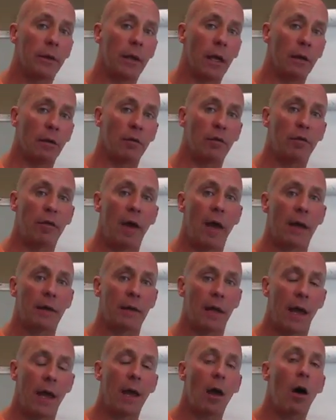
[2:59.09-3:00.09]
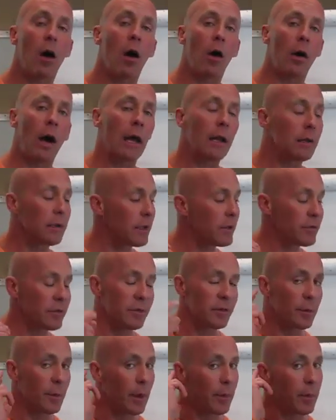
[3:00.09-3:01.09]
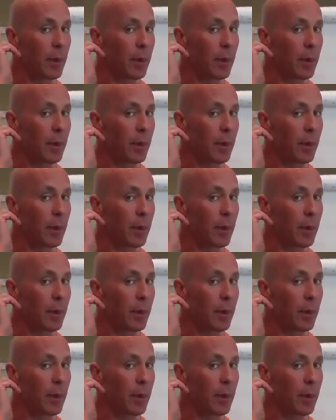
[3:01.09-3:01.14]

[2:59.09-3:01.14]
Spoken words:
And in fact, I listen to my